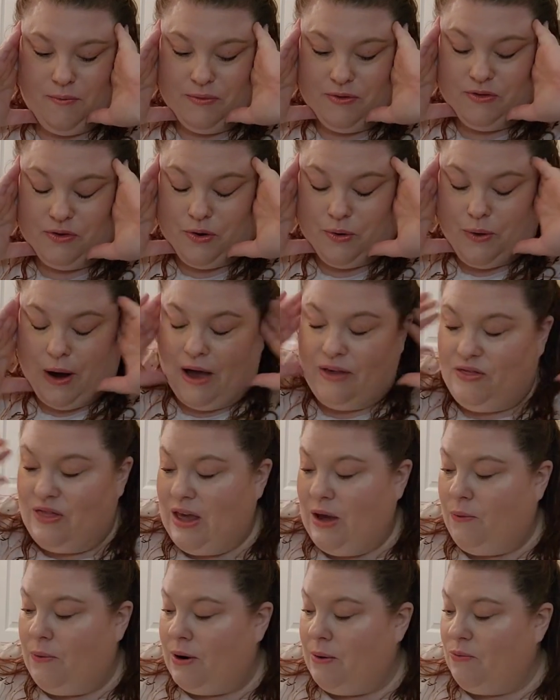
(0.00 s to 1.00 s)
So I
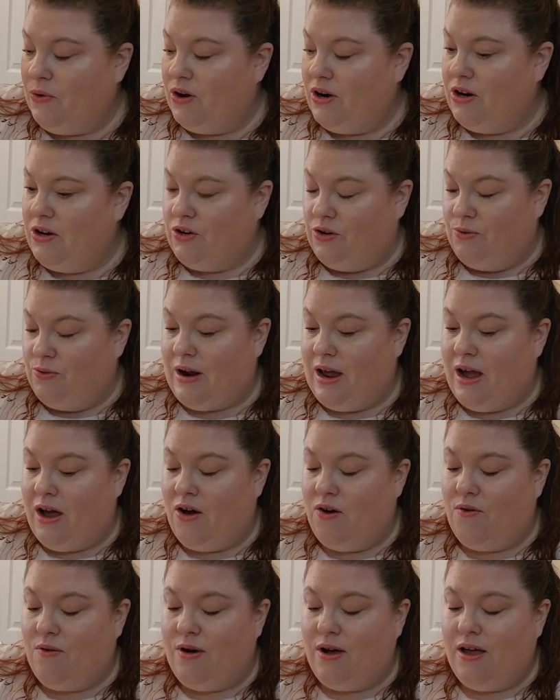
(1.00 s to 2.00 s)
think what I'm going to do
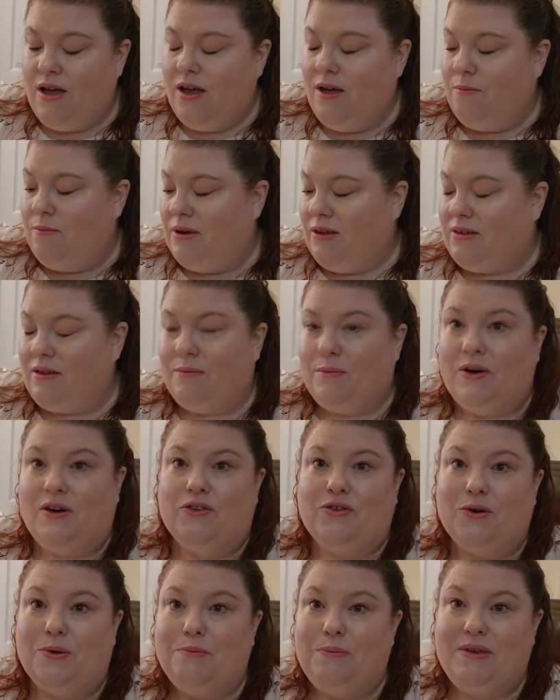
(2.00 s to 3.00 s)
now, because I'm
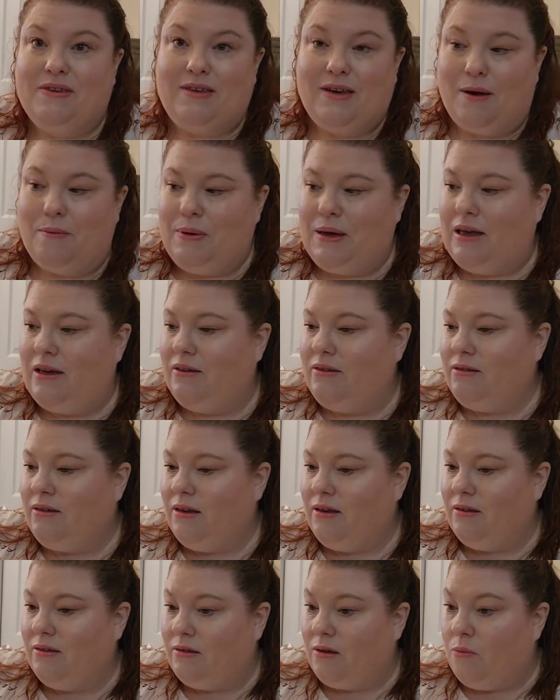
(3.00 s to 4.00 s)
also missing a piece
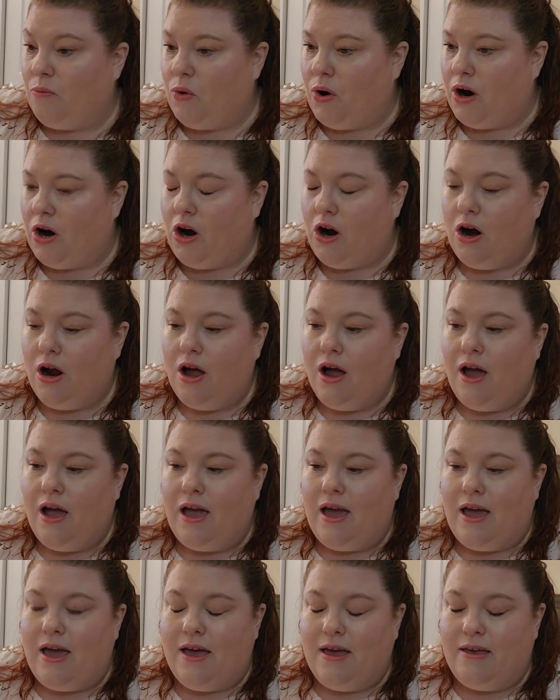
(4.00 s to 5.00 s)
somewhere,
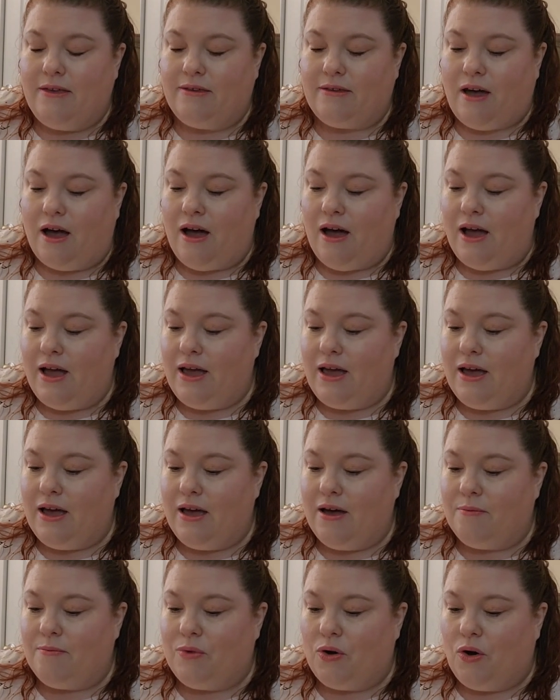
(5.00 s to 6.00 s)
is I
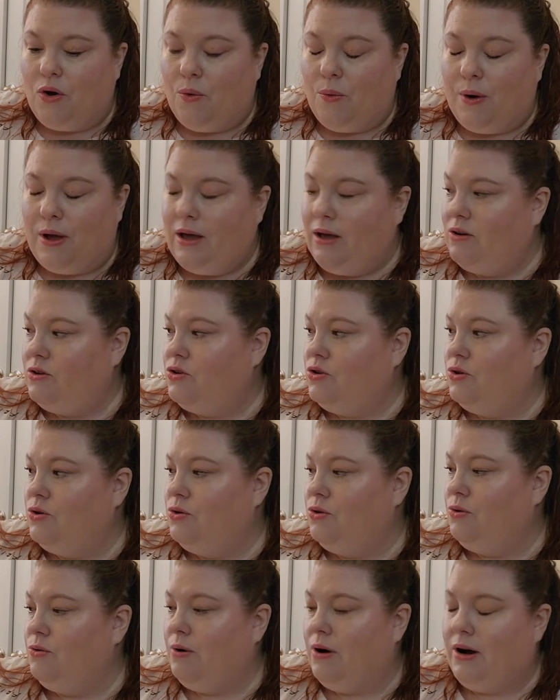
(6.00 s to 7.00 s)
am going
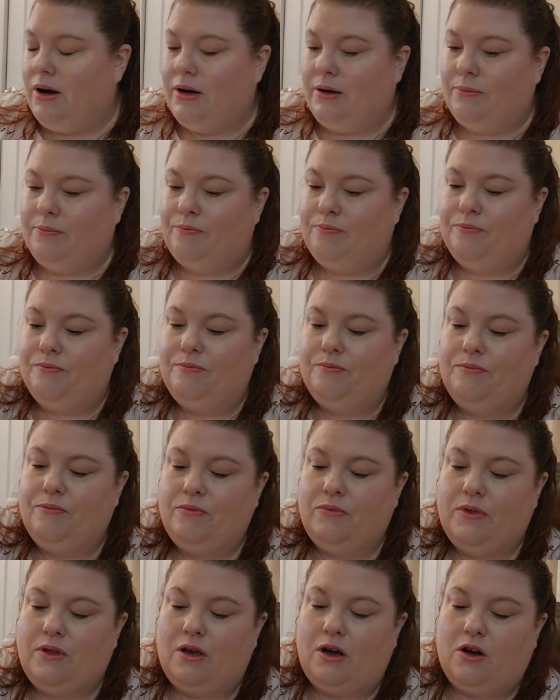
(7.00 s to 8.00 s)
to
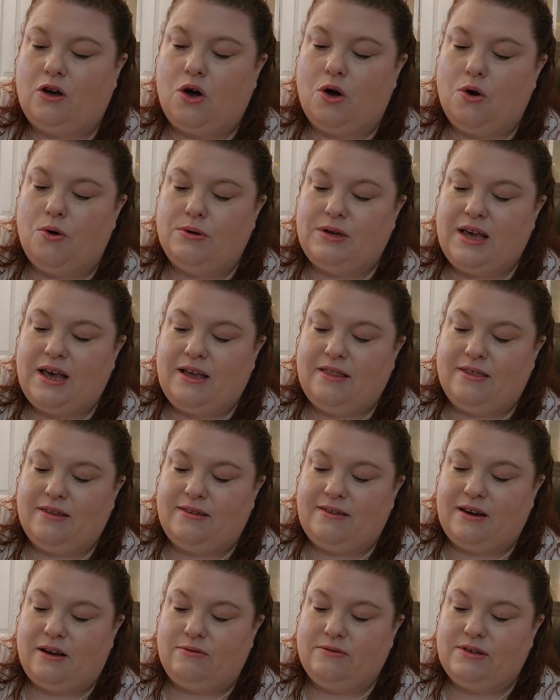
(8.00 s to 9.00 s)
go take
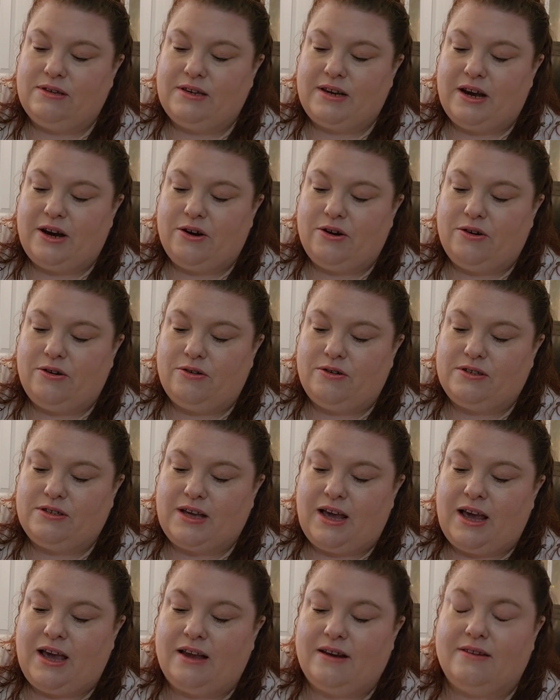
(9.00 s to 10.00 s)
this
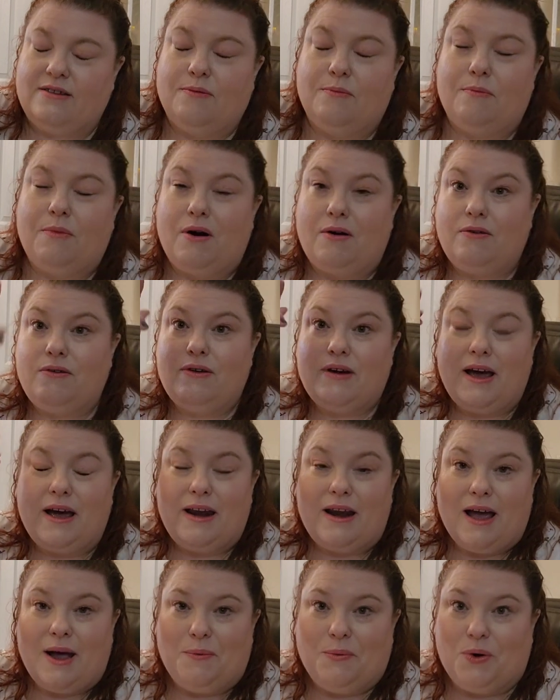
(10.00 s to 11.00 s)
downstairs, and tomorrow
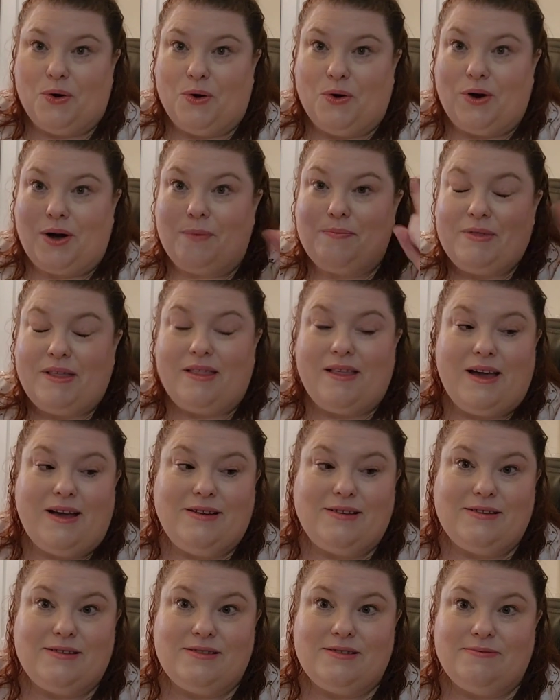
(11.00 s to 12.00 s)
night I will hook up the
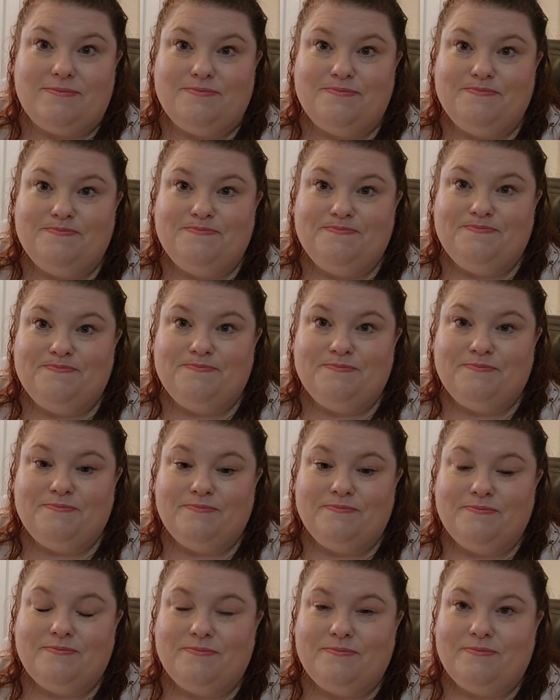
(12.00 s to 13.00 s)
lights
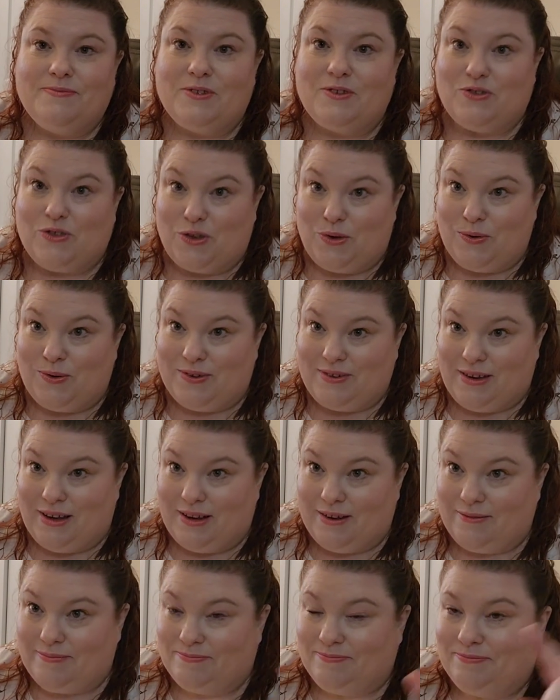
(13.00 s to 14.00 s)
so that you can see it.